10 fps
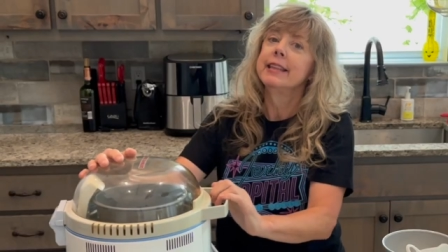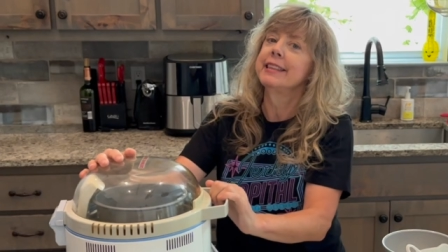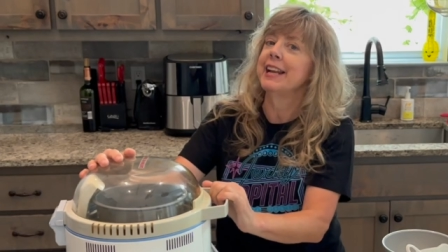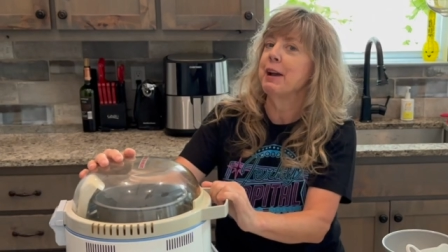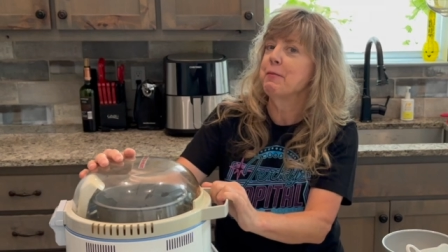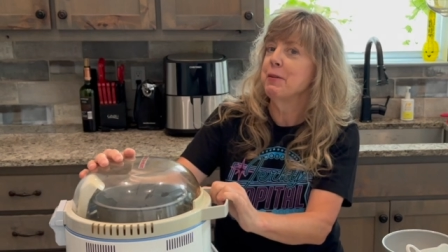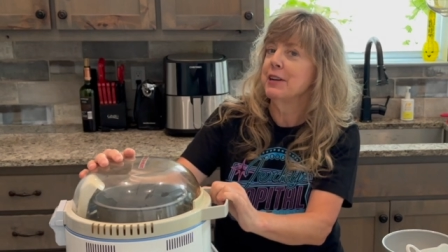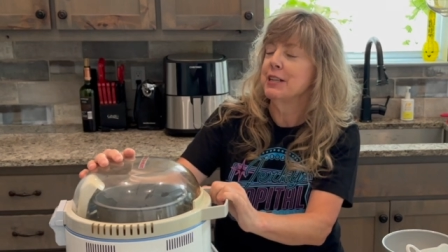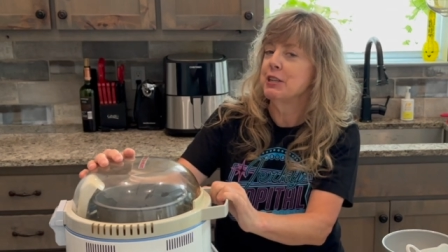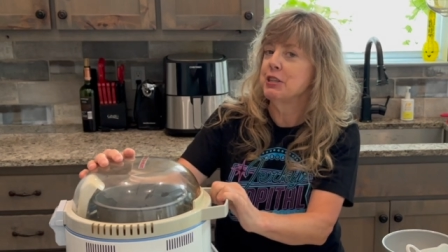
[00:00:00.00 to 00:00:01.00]
that I
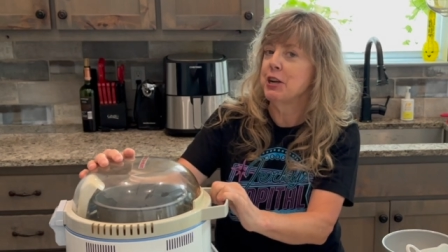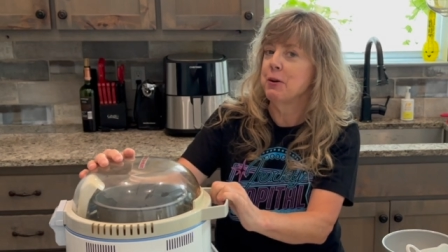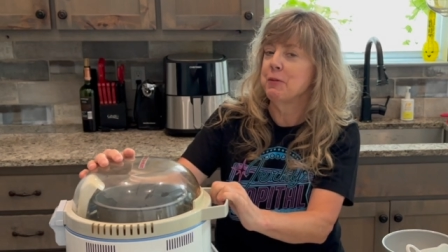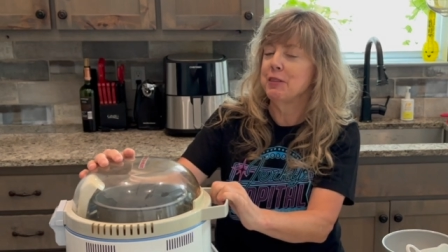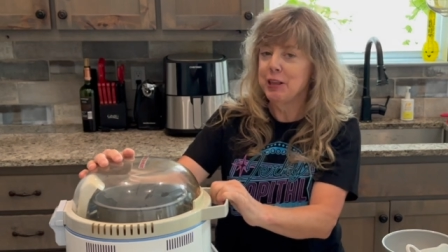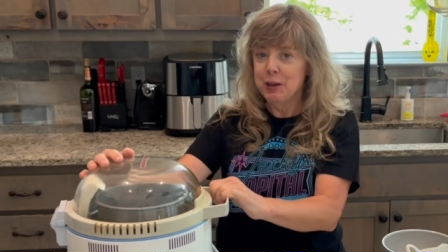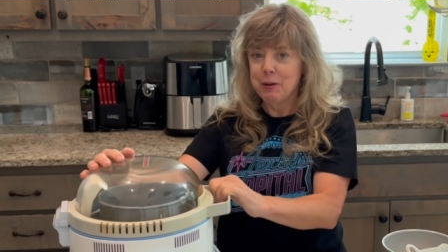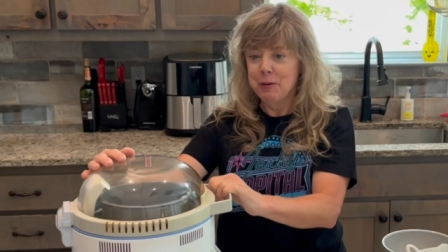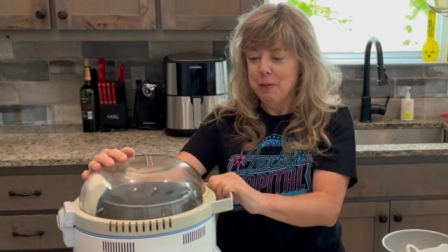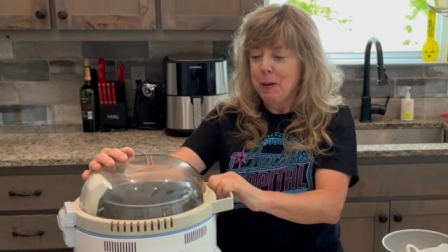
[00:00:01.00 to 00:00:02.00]
wanted to share with
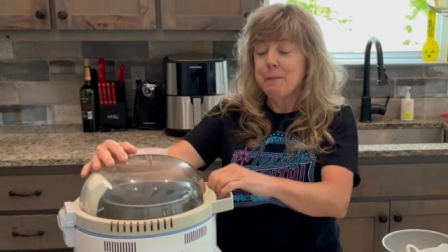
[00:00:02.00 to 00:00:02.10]
you